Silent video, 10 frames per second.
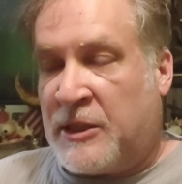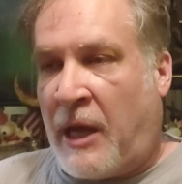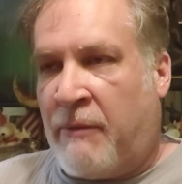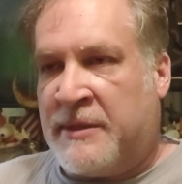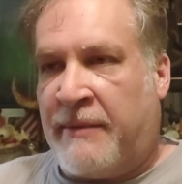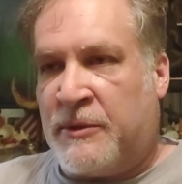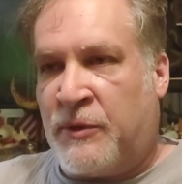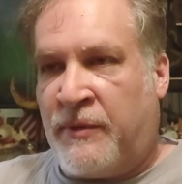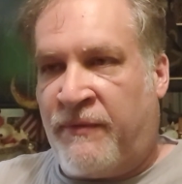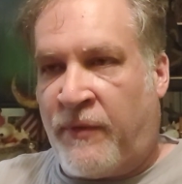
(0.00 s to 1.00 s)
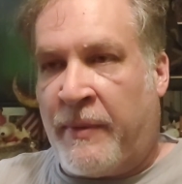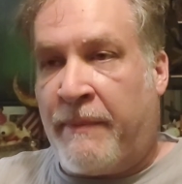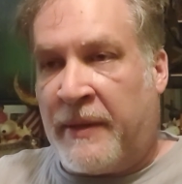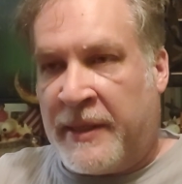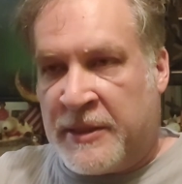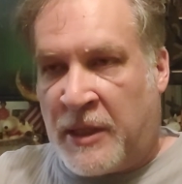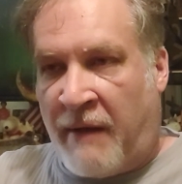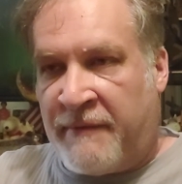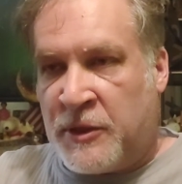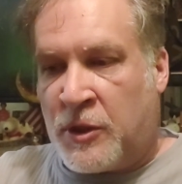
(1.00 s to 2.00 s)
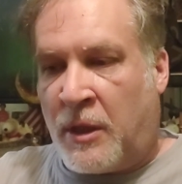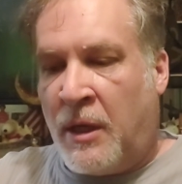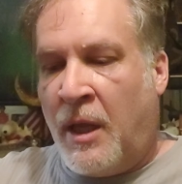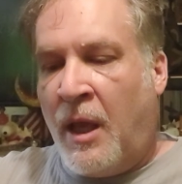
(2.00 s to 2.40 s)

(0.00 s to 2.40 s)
So I was able to inform the police officer.